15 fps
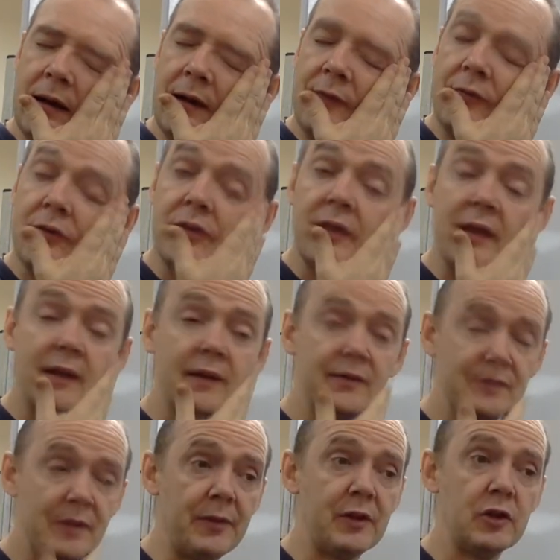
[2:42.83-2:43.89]
if you think of
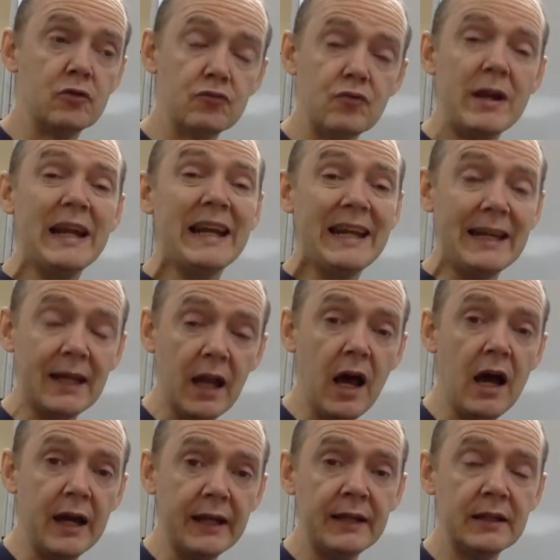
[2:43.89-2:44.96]
something you really
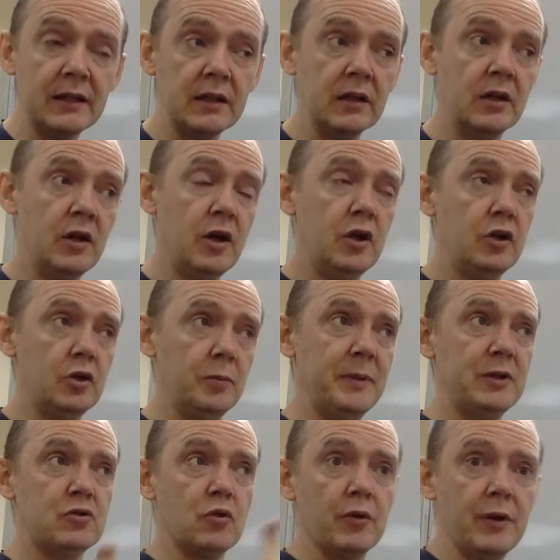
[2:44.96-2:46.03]
like, you'll be
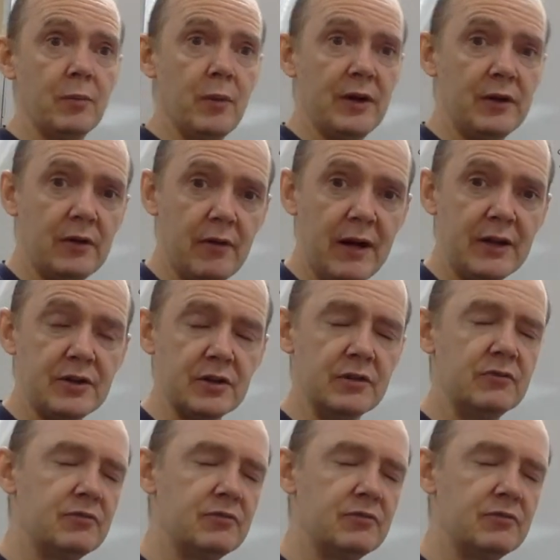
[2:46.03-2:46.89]
drawn in one direction.